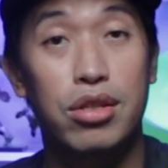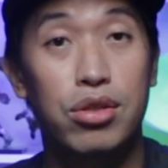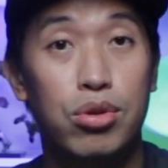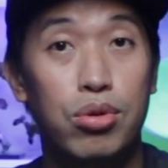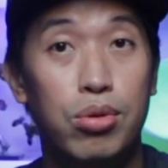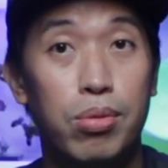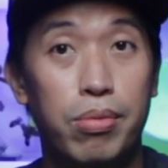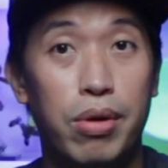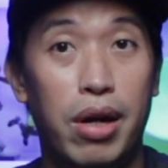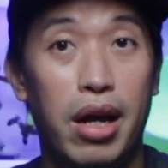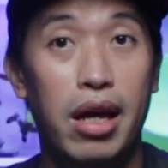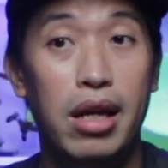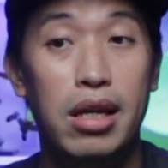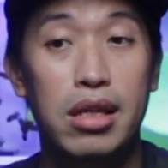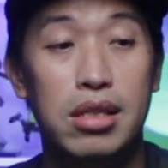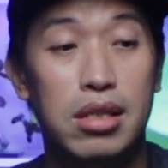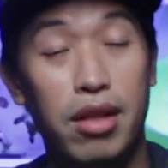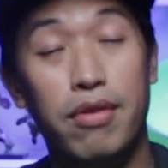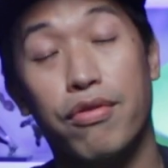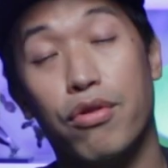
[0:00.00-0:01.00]
the Zoom
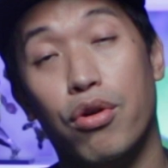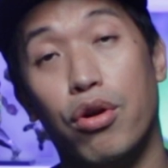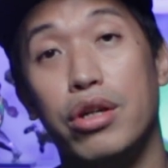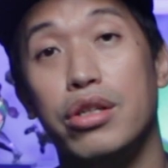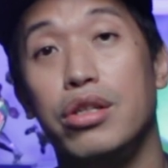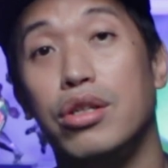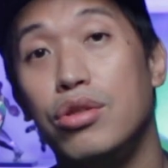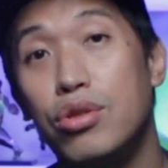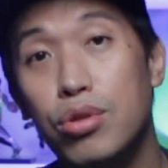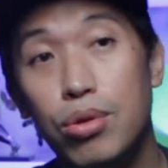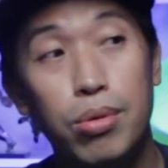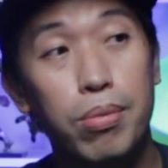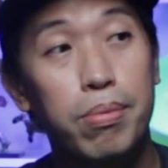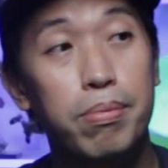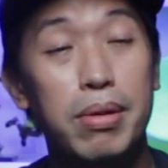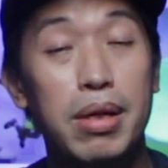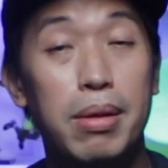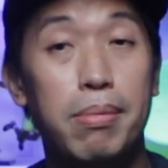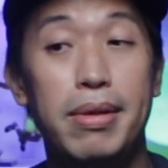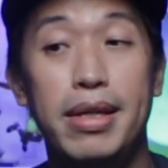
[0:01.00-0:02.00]
Rise, and of course the
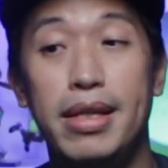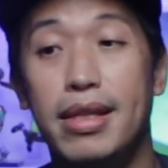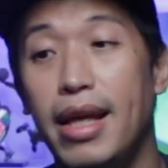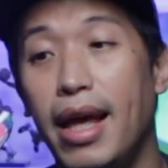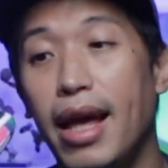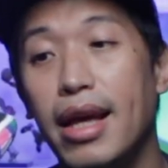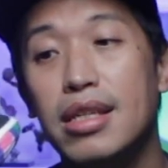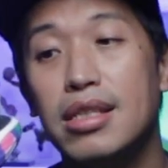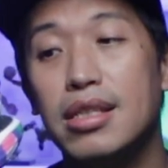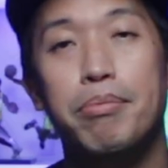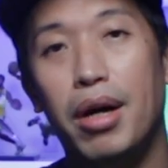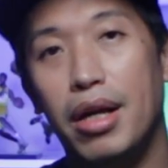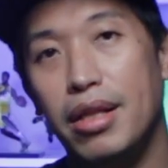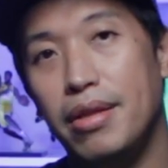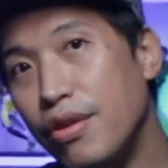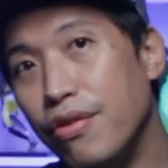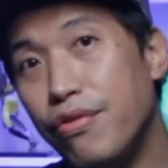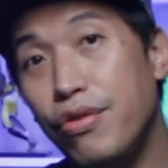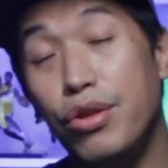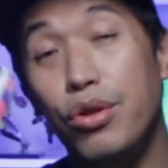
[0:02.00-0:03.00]
Zoom BB next. But
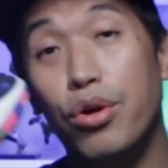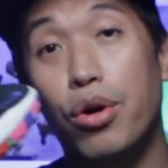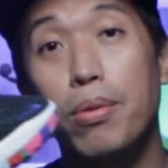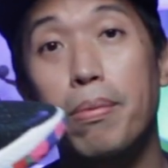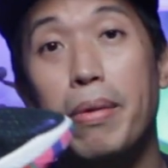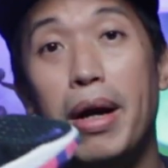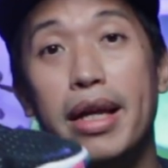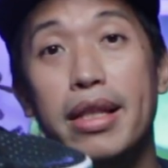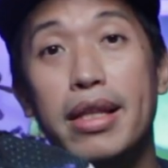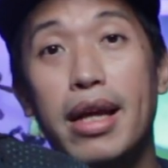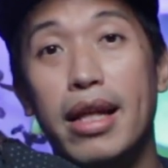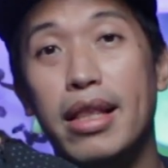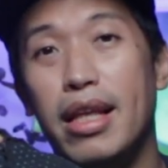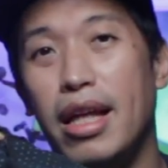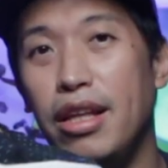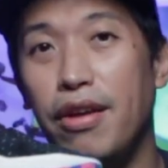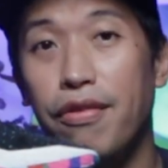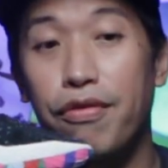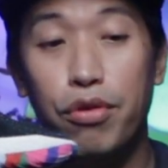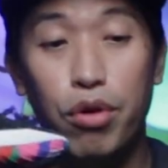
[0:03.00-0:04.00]
if you don't mind that,
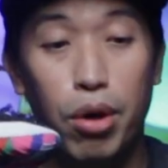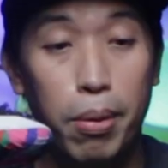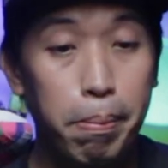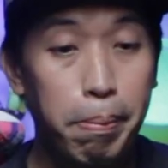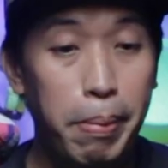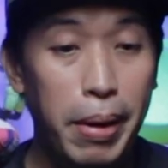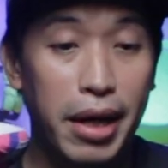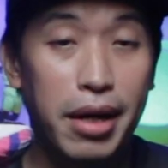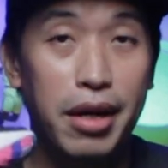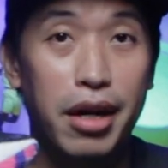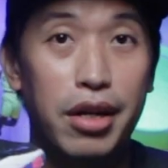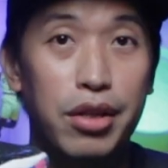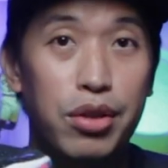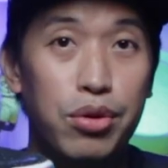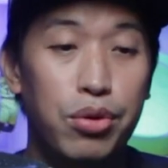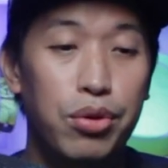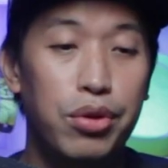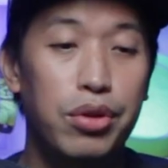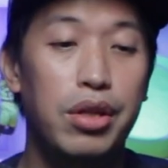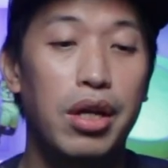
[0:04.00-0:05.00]
and if you're a bigger
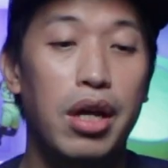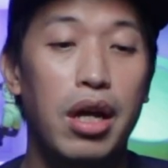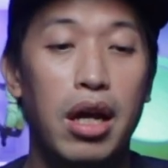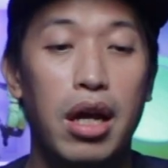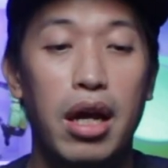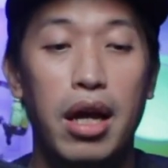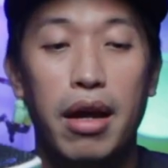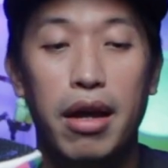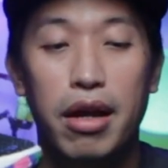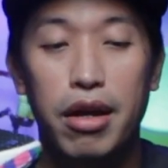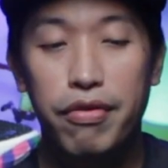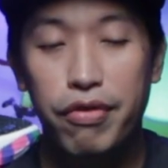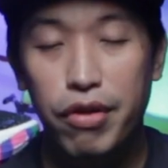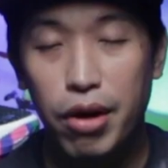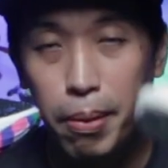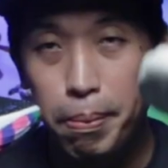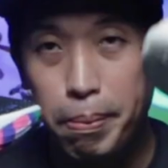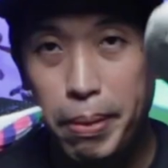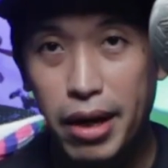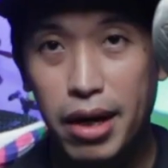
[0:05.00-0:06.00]
dude, if
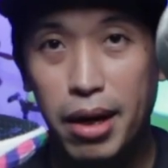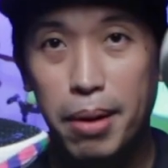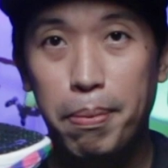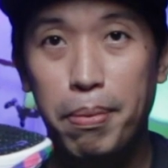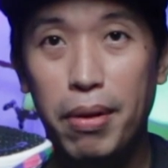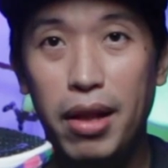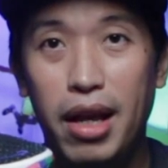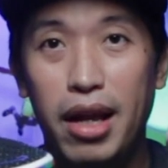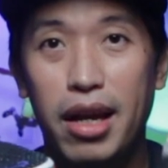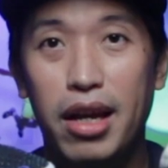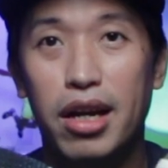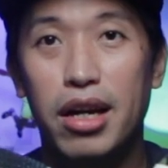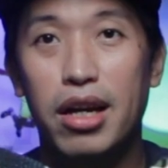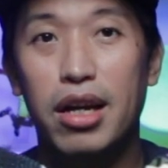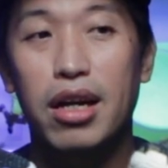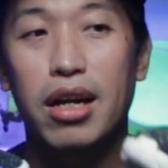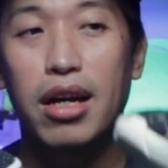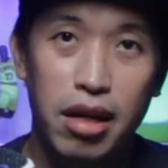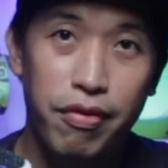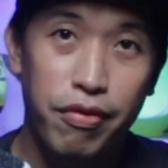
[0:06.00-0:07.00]
you're a bigger
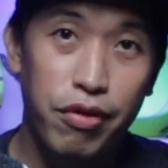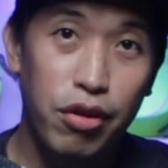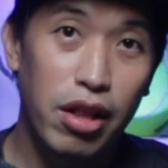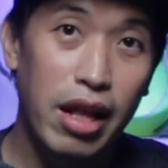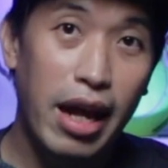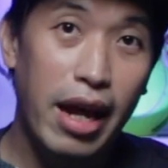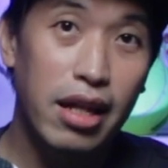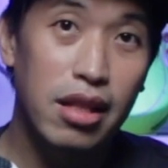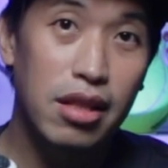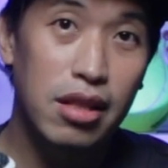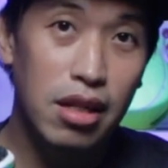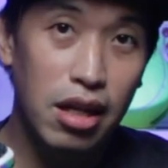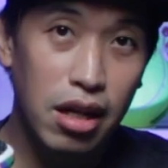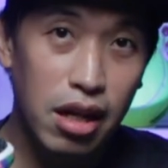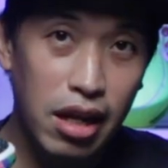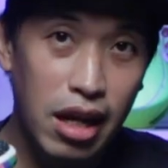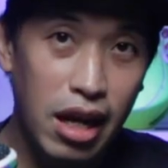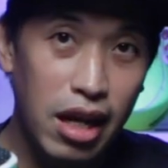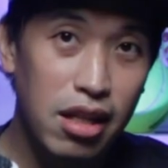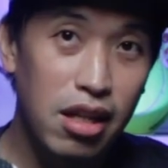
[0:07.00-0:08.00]
player, if you like the
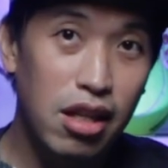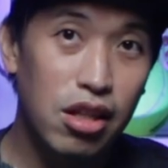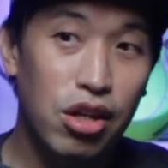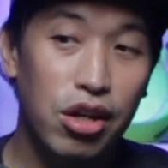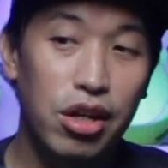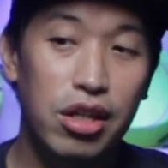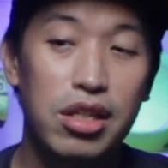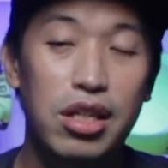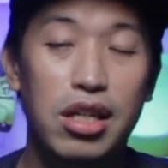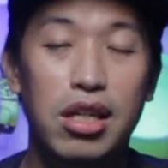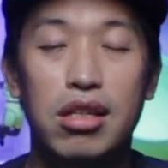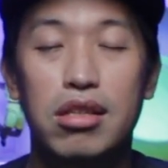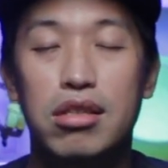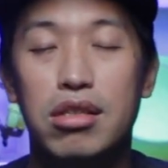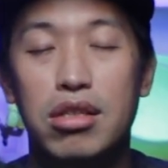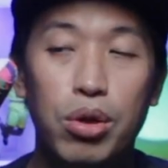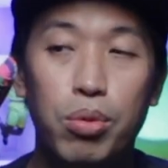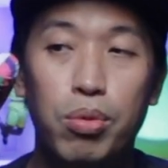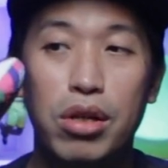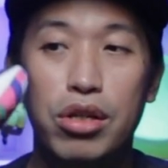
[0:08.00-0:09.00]

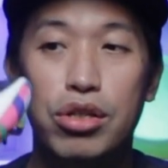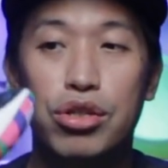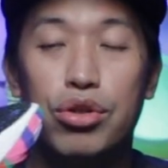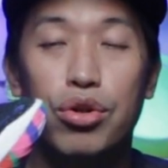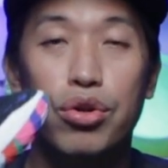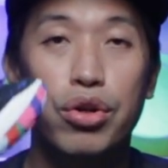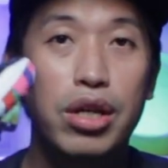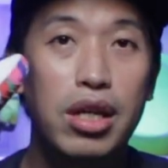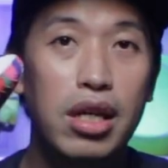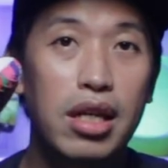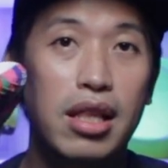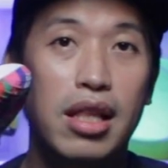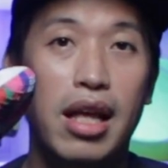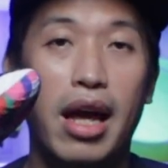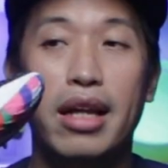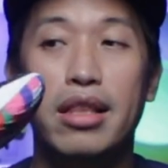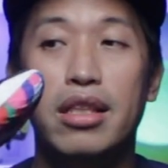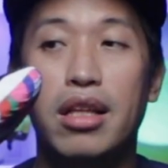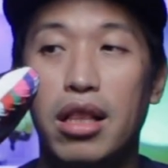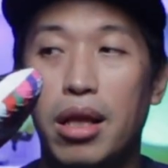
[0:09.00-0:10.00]
KD13s, you will surely
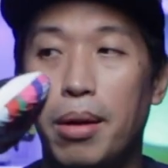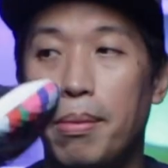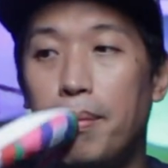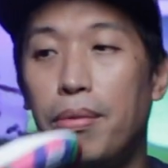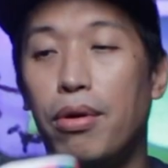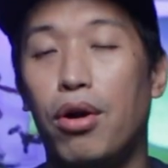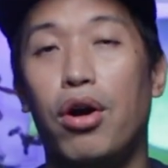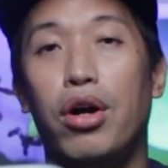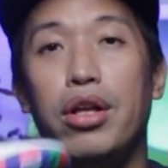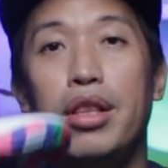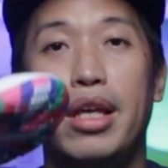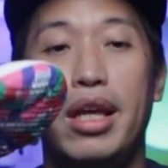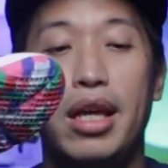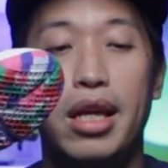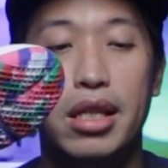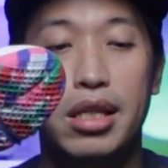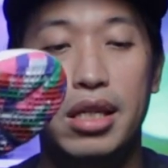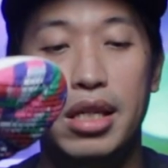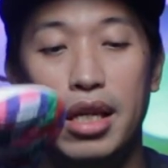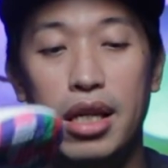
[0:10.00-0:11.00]
like the Lebron
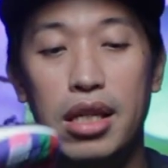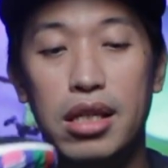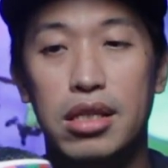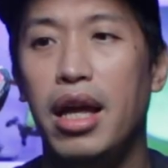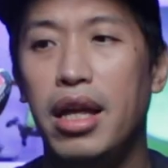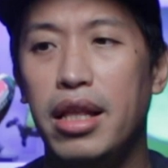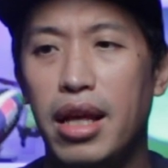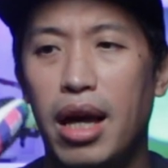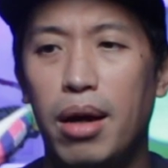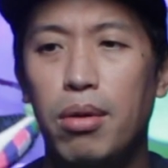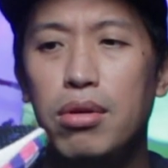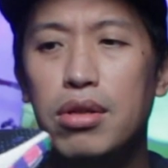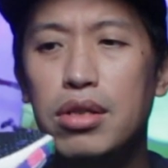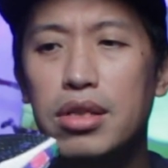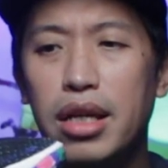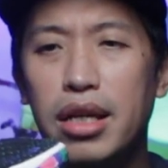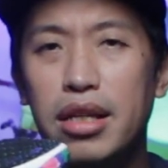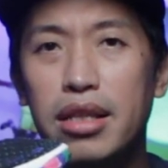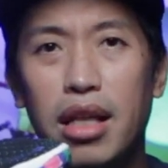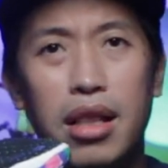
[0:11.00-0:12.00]
18s. And I will
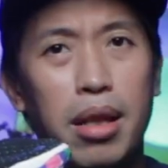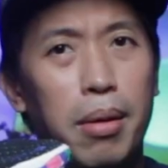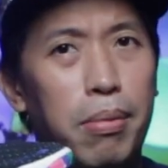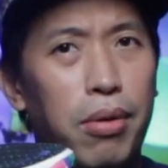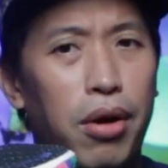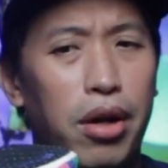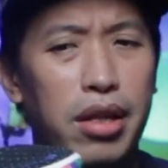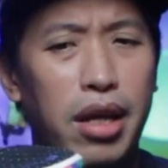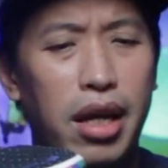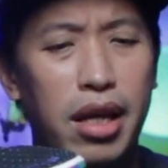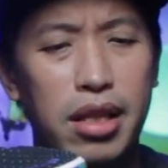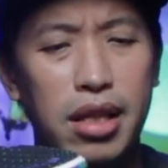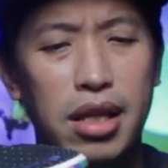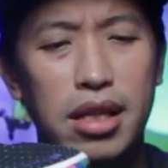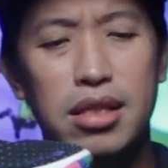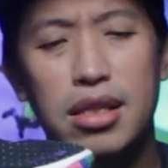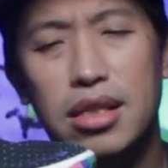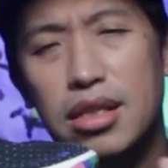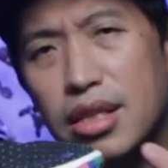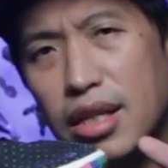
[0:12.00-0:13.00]
say the Lebron
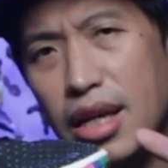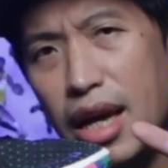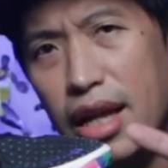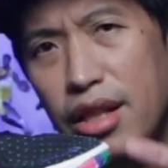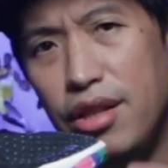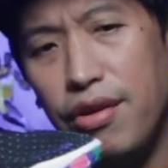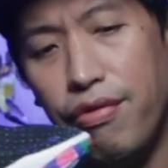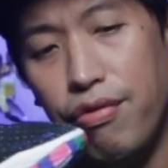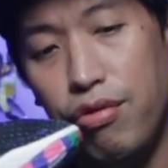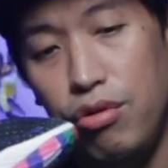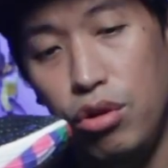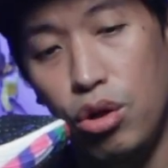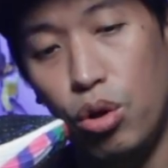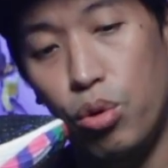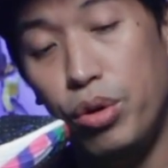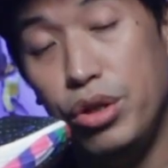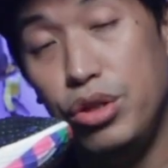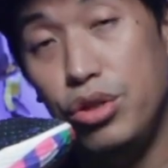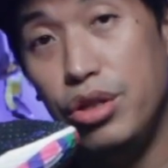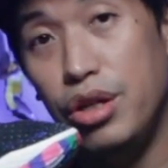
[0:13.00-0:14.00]
18s is kind of
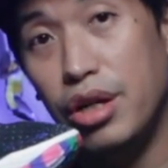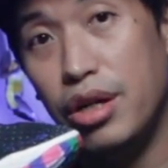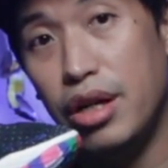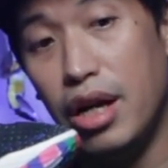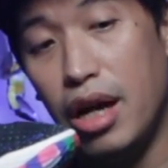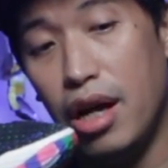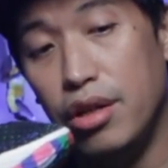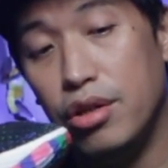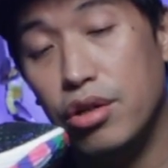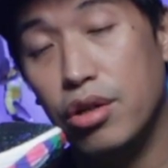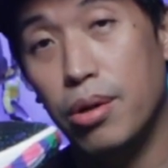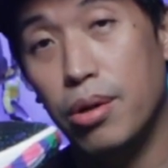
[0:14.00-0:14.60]
lower to the ground